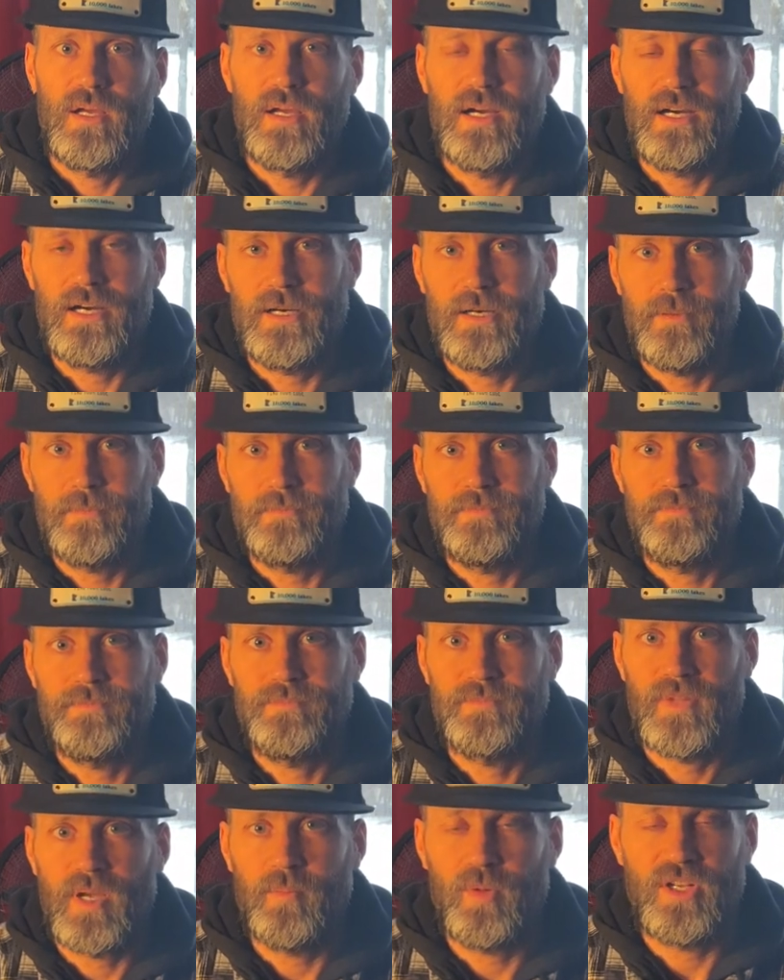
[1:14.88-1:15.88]
I'm
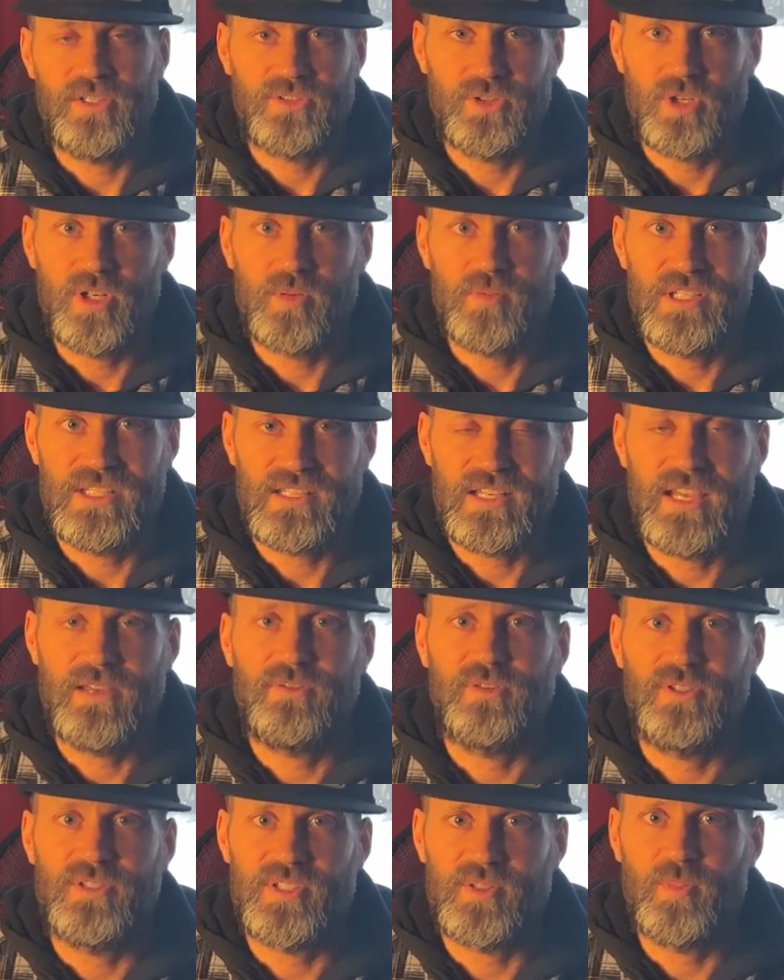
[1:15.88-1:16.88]
also going to be
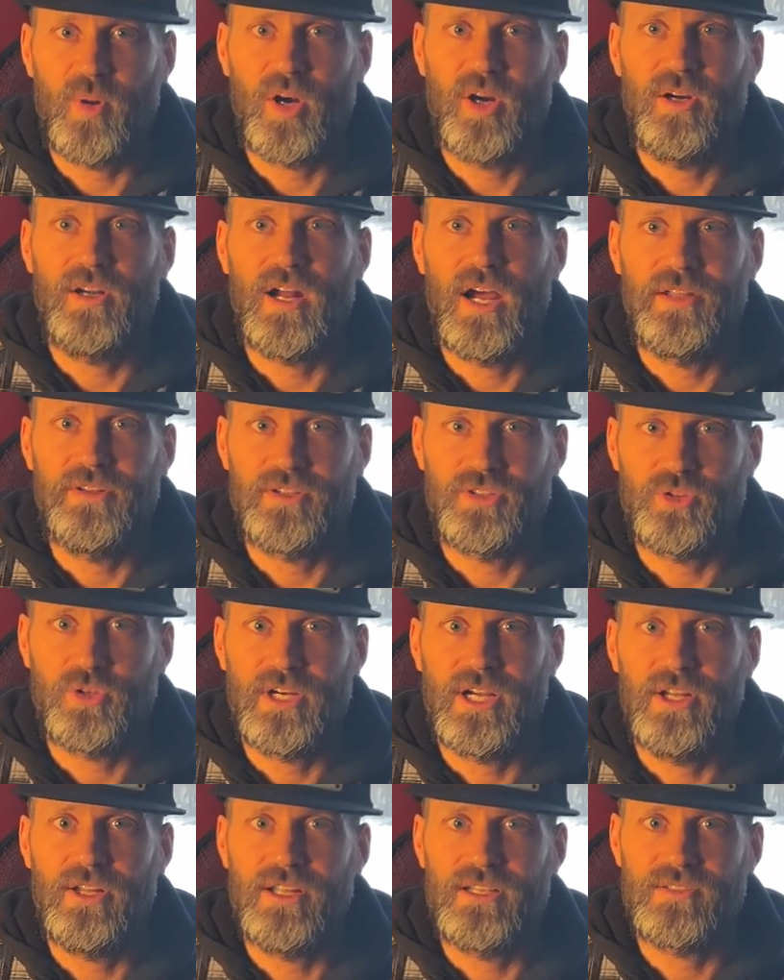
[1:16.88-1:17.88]
safe and smart on the
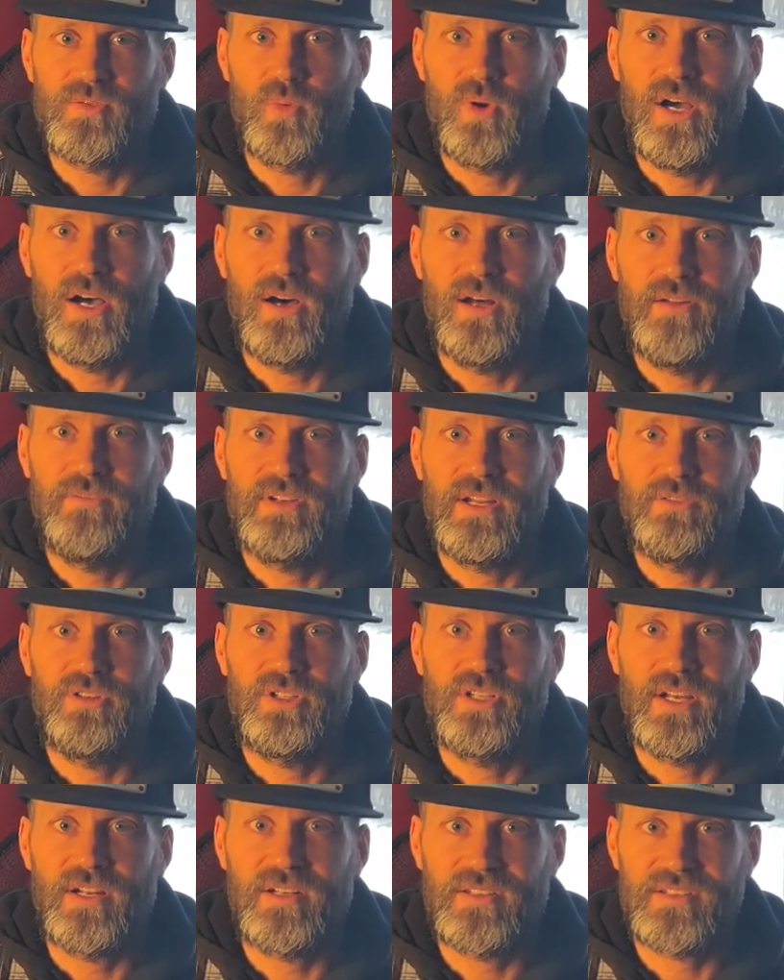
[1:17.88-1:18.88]
trail as well. I've
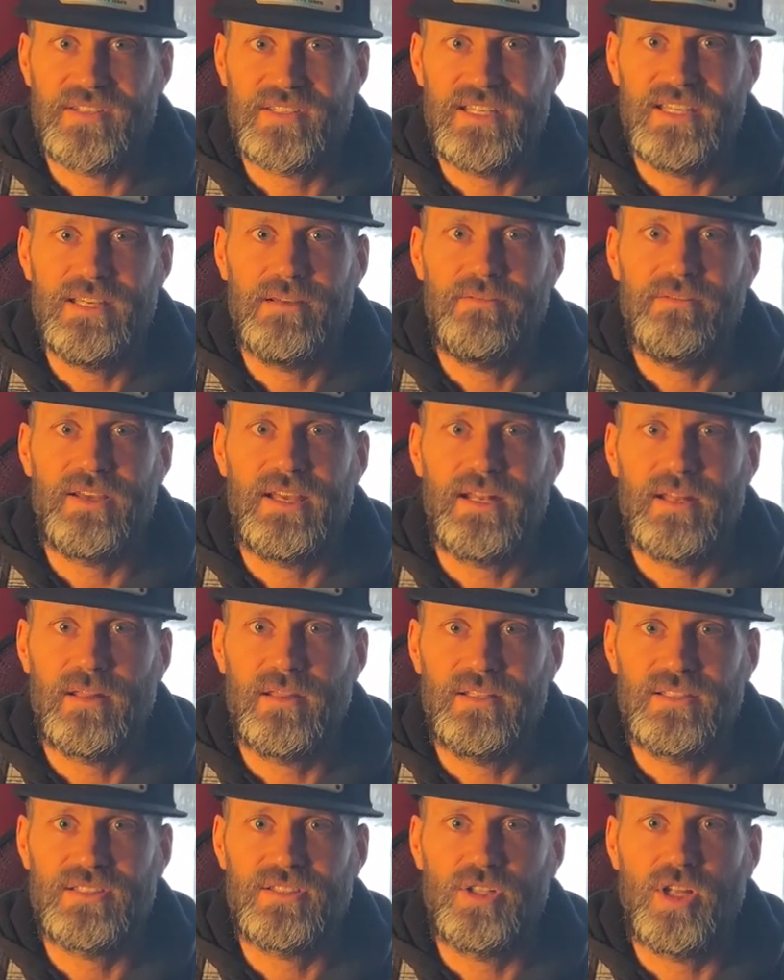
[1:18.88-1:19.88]
never done a ski
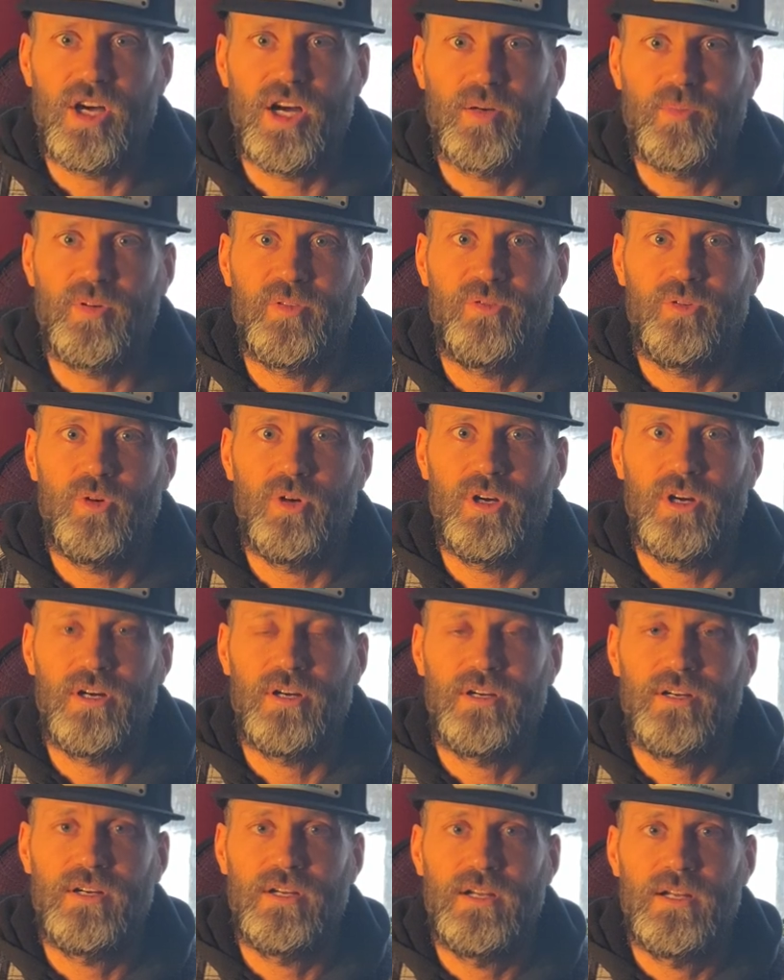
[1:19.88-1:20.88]
event this long
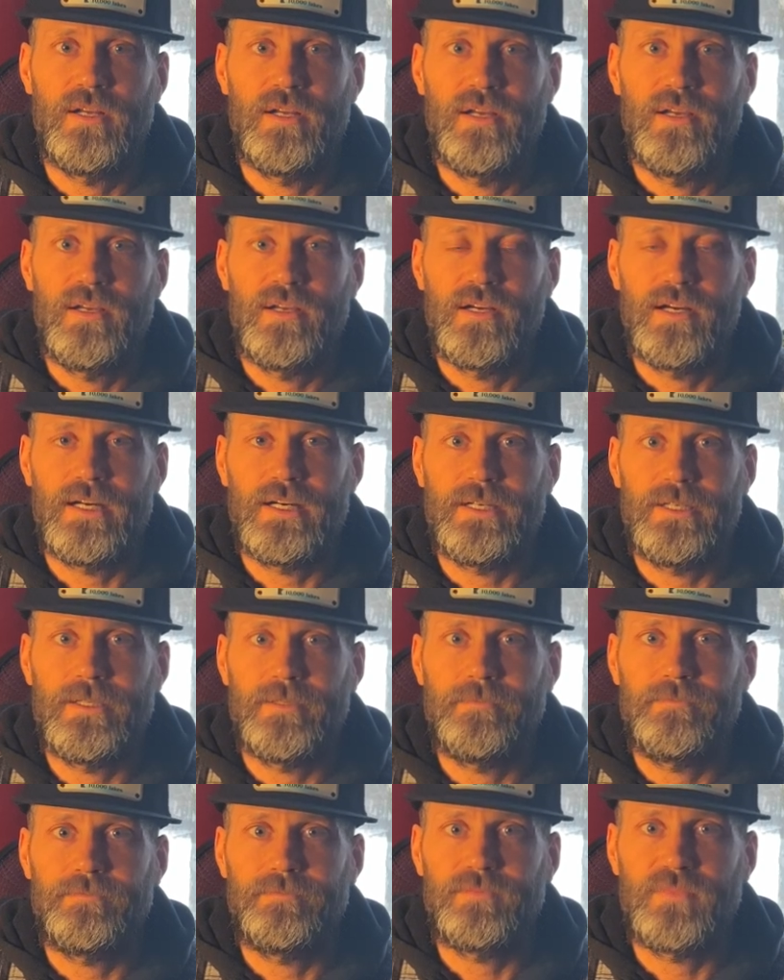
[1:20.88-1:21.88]
before.
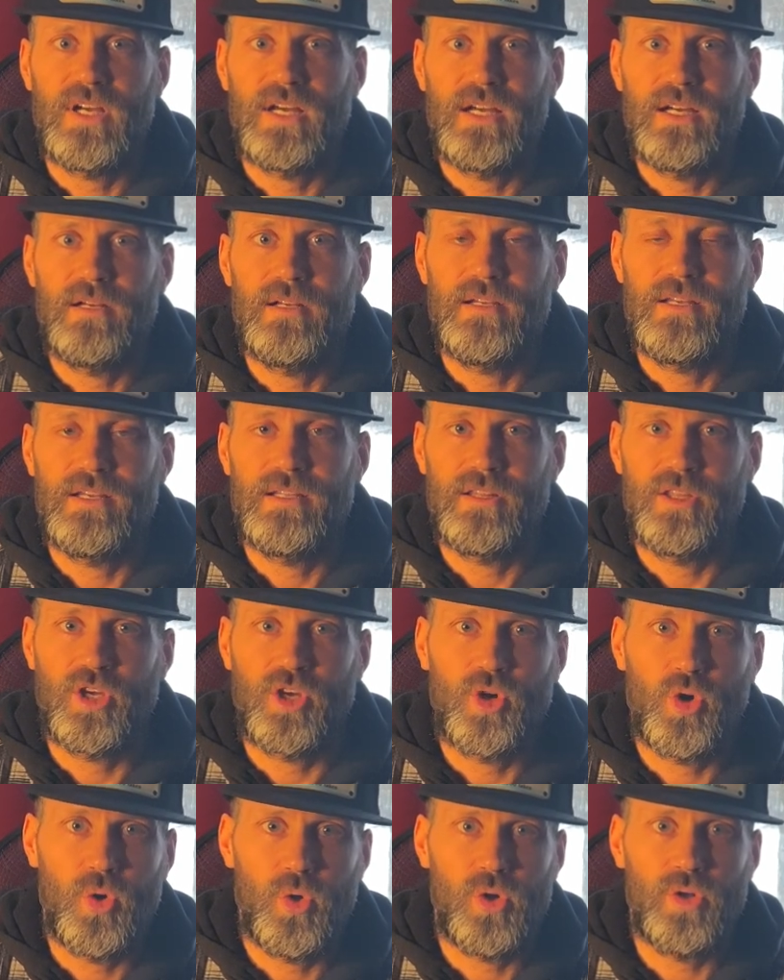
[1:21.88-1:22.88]
The
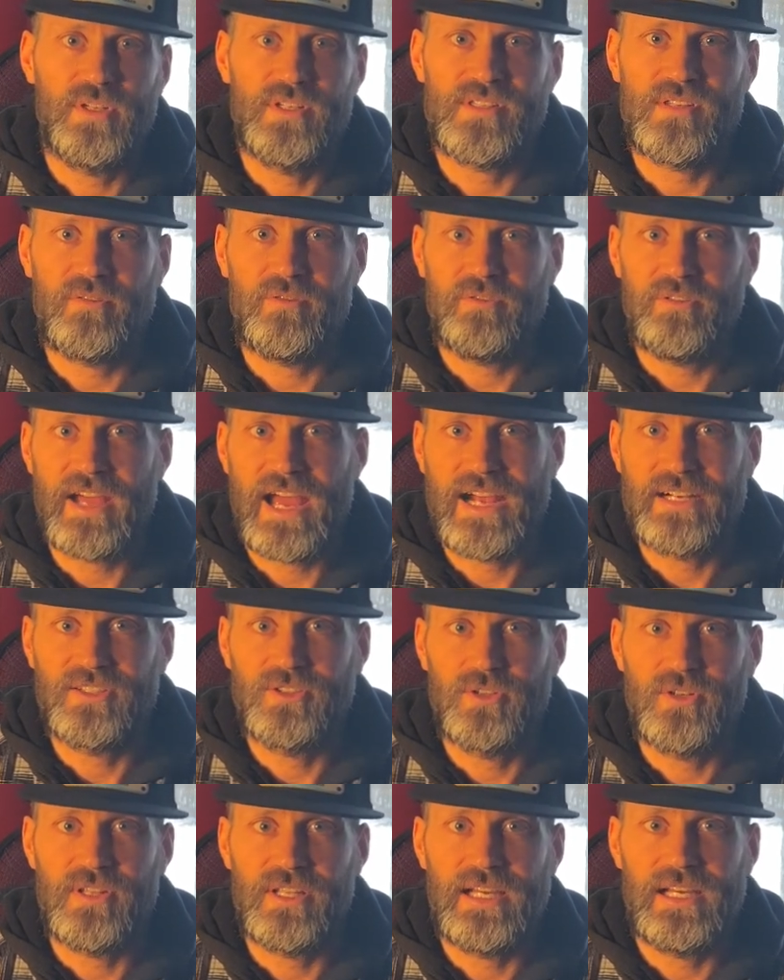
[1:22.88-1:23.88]
cold is a
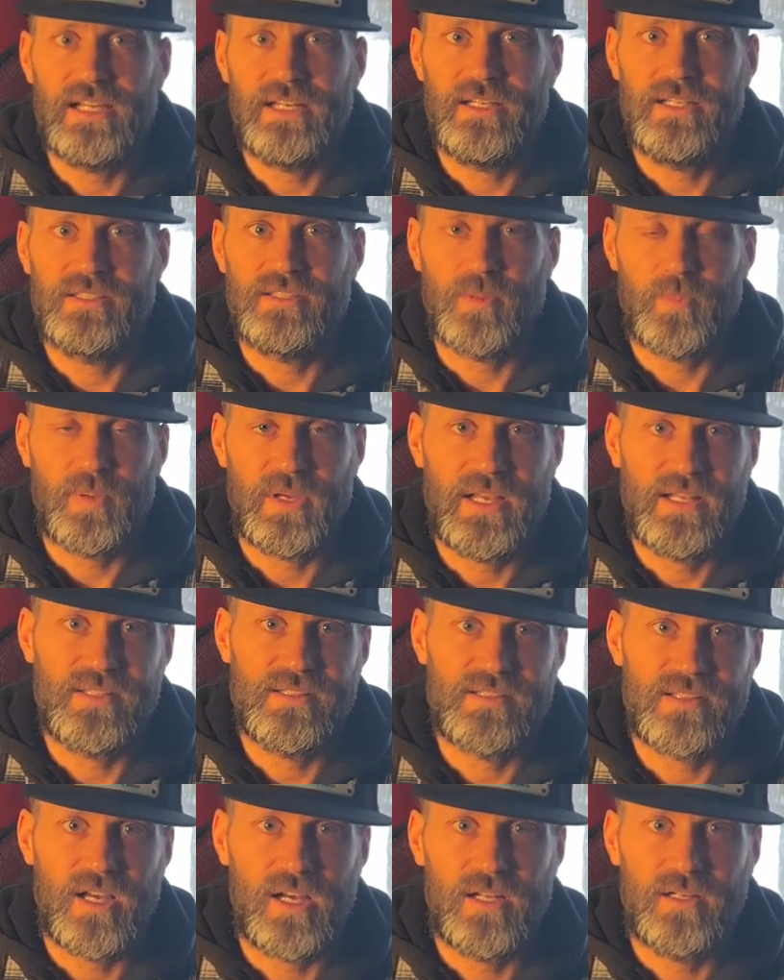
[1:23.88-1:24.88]
factor that it
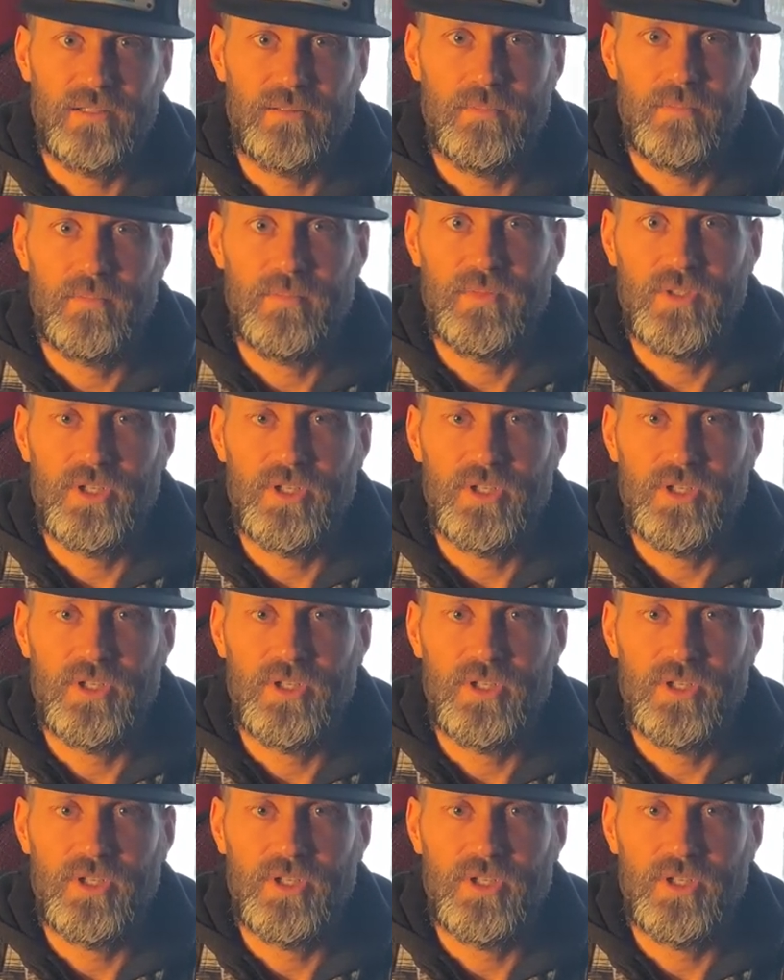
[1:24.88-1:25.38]
depends on,